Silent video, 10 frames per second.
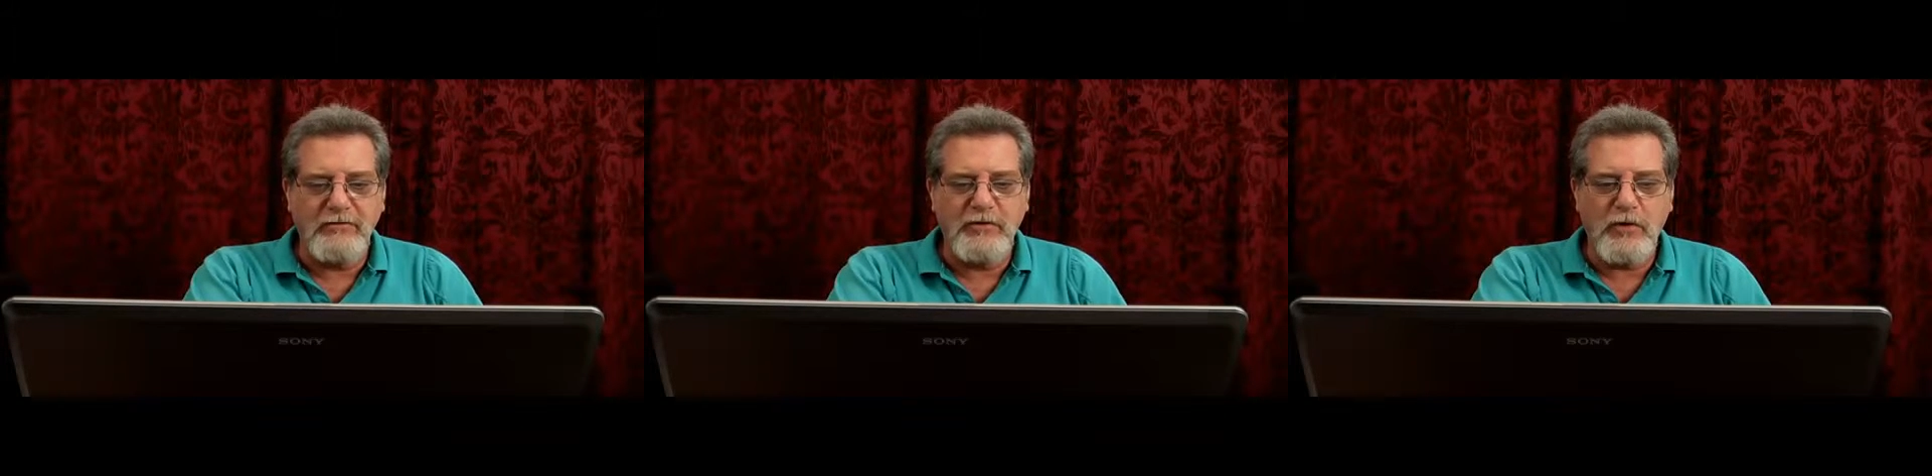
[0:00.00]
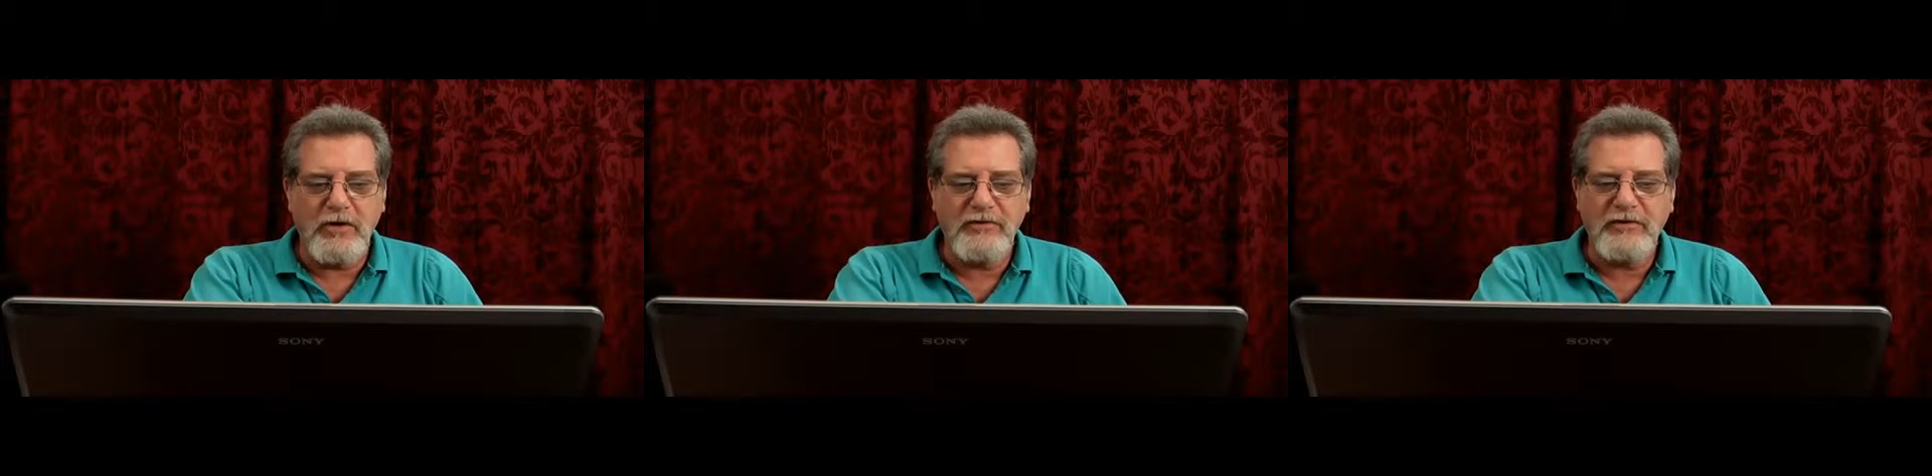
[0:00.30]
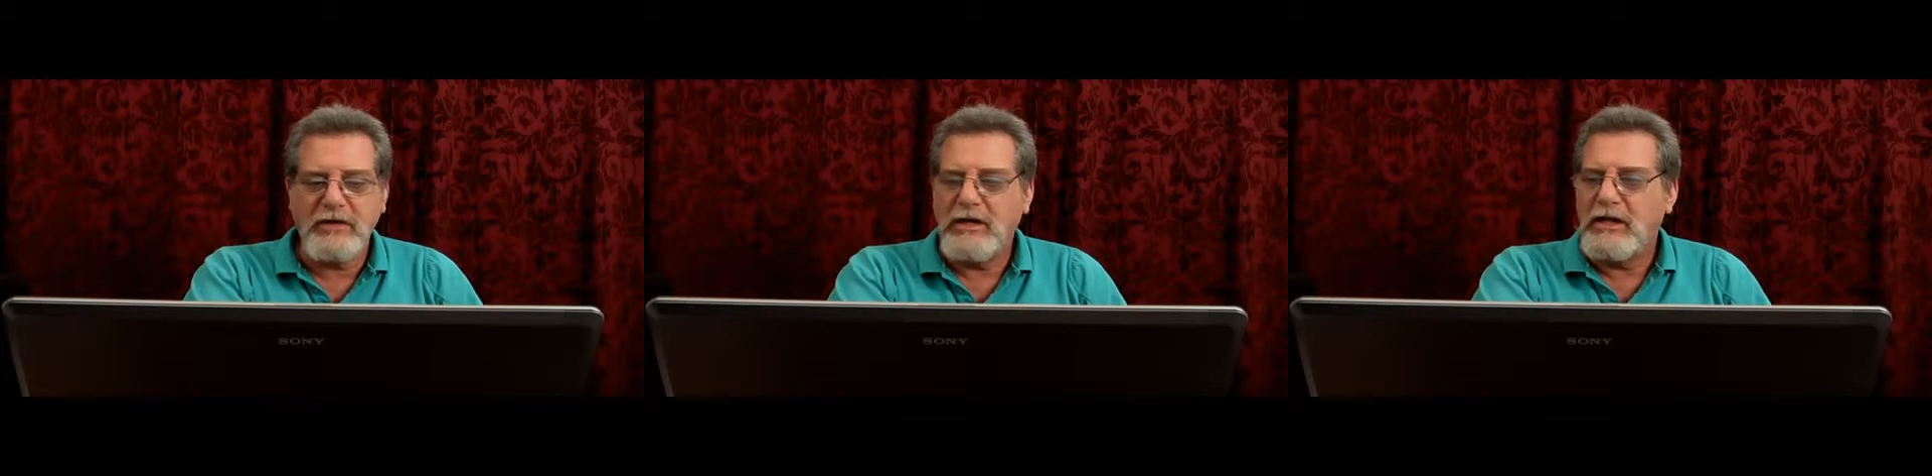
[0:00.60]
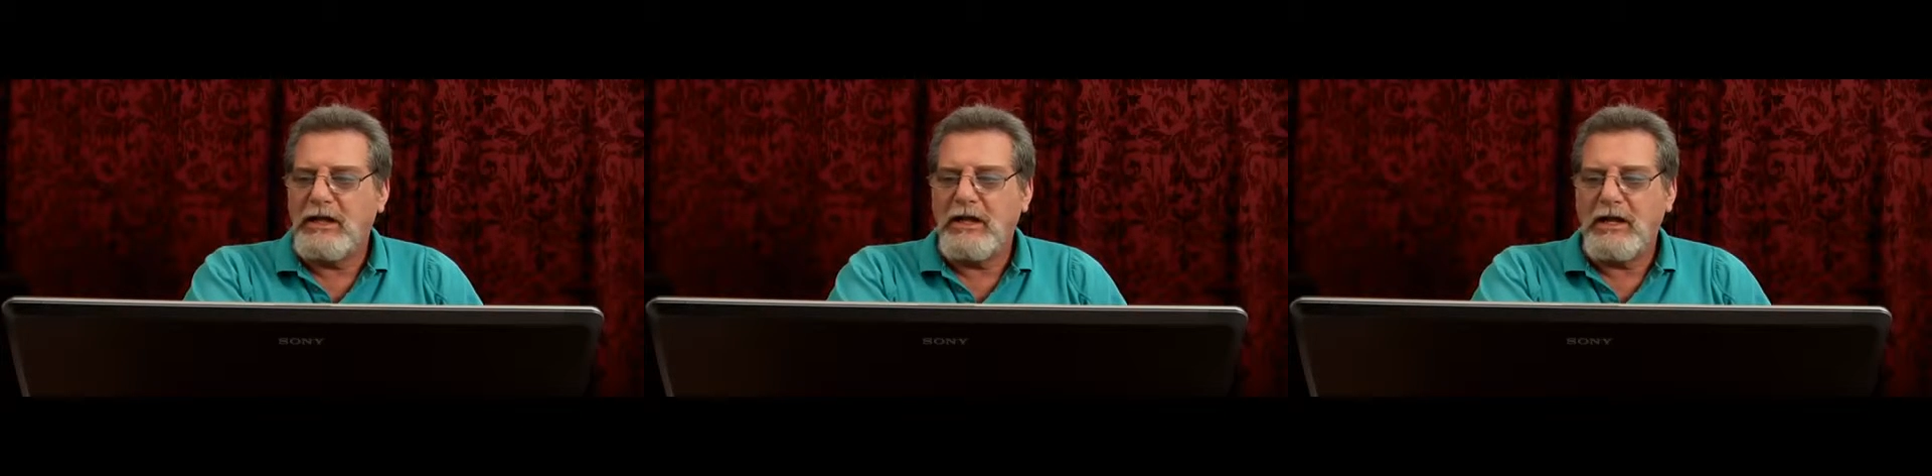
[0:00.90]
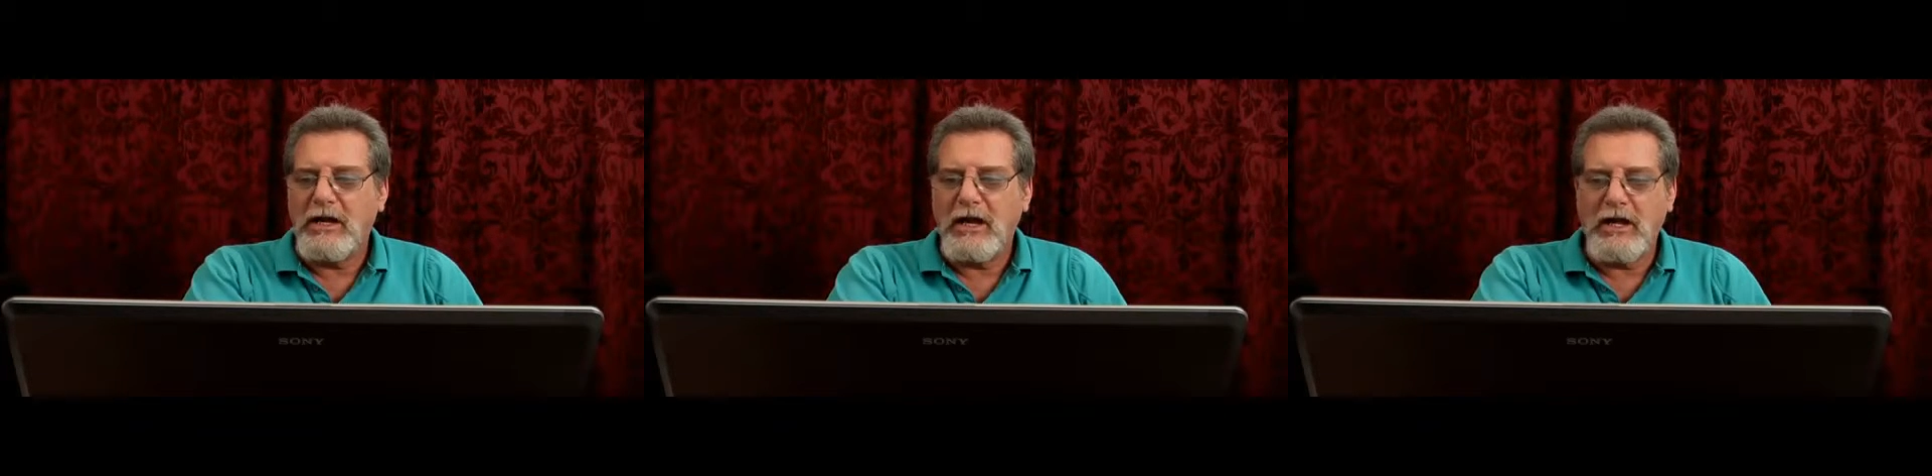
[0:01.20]
of course.
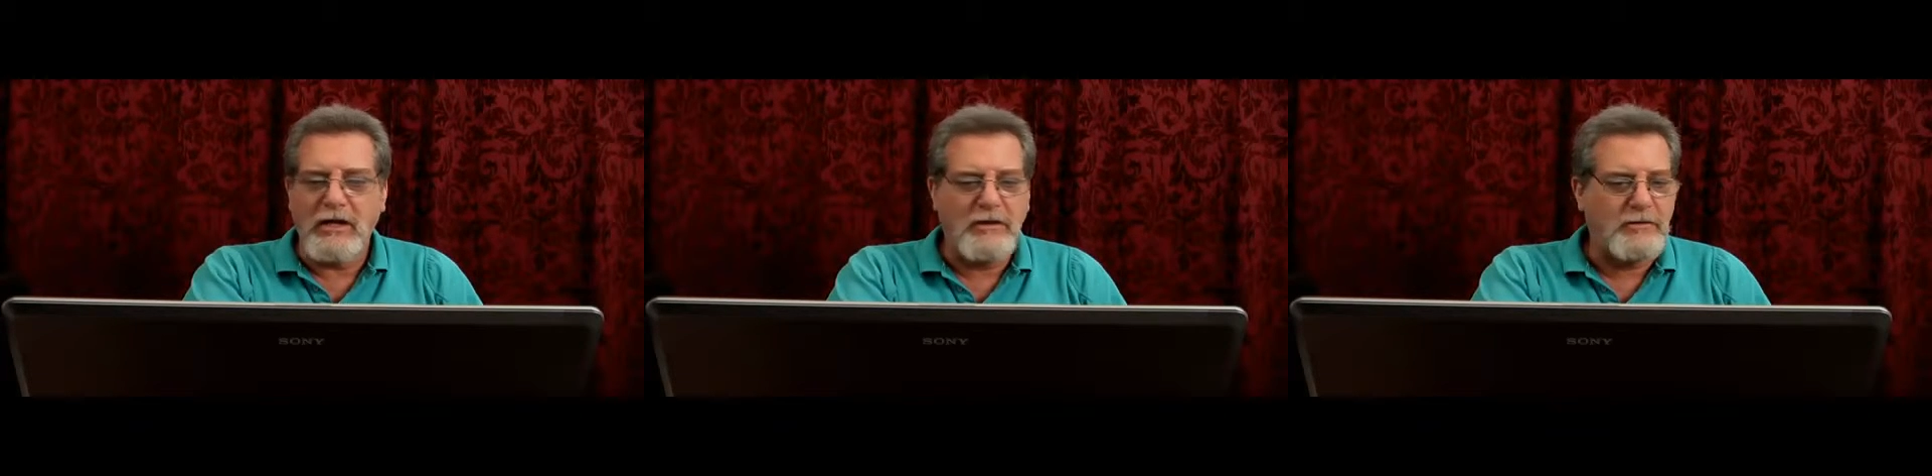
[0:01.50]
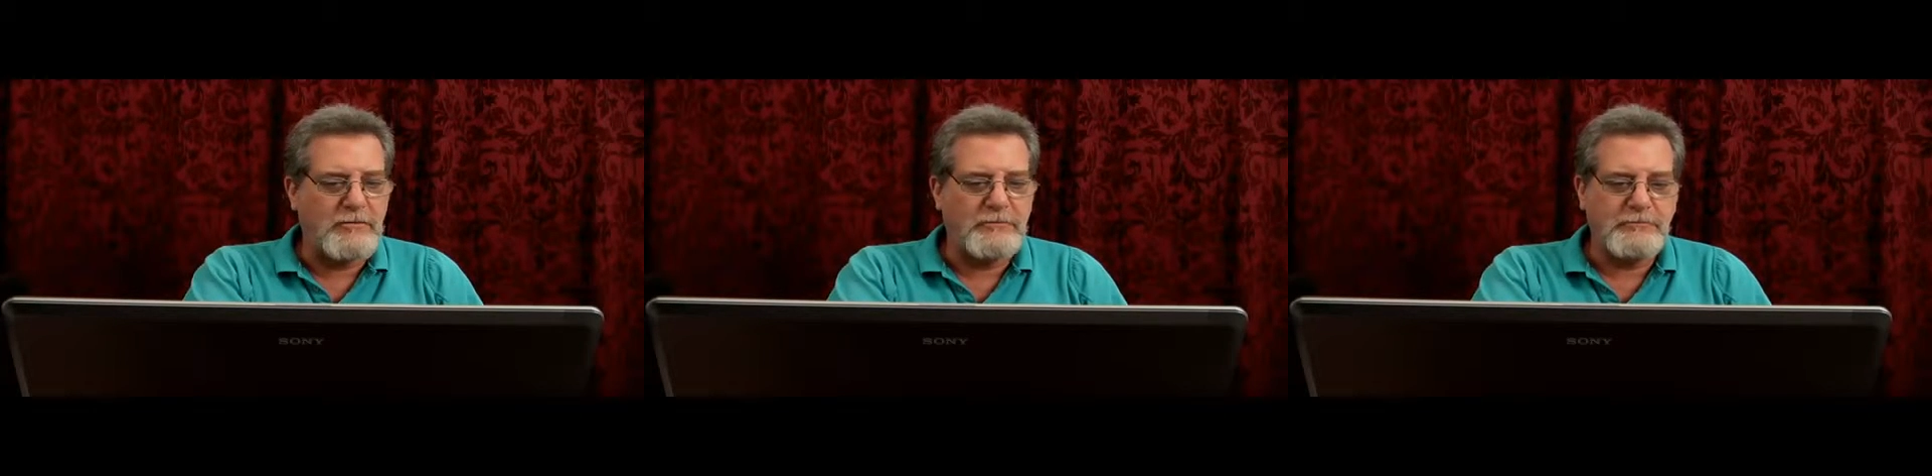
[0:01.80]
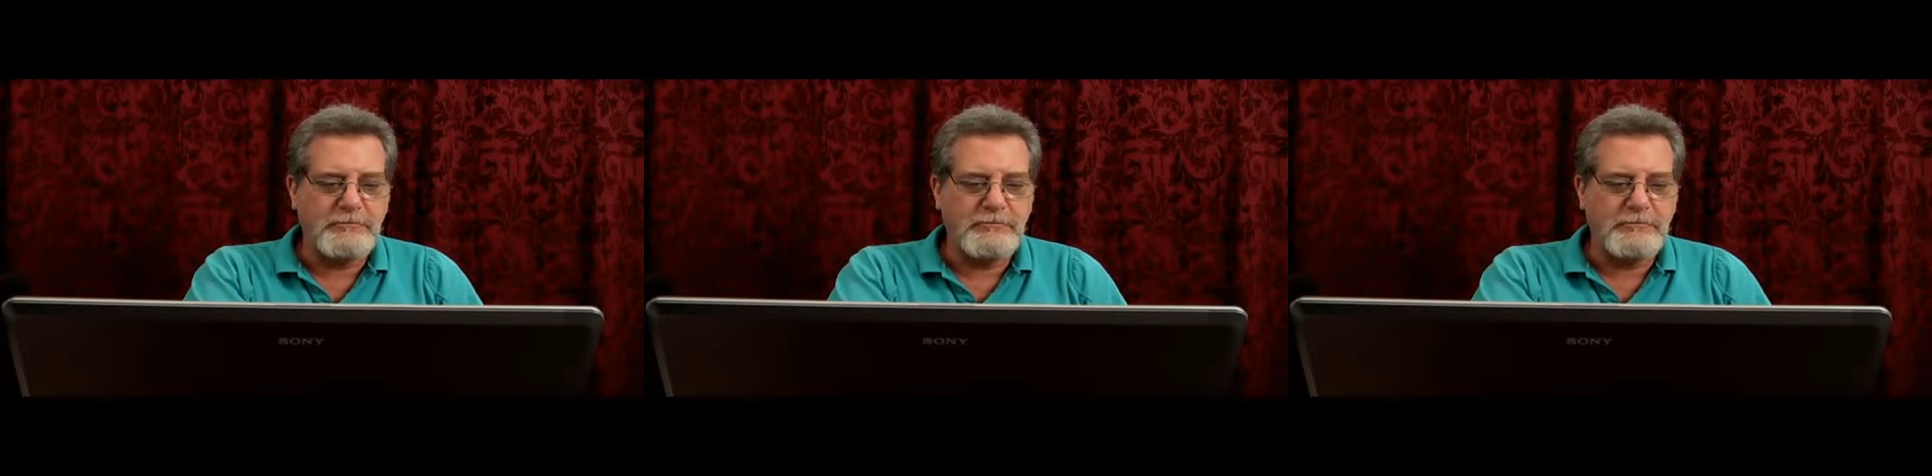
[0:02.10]
Um,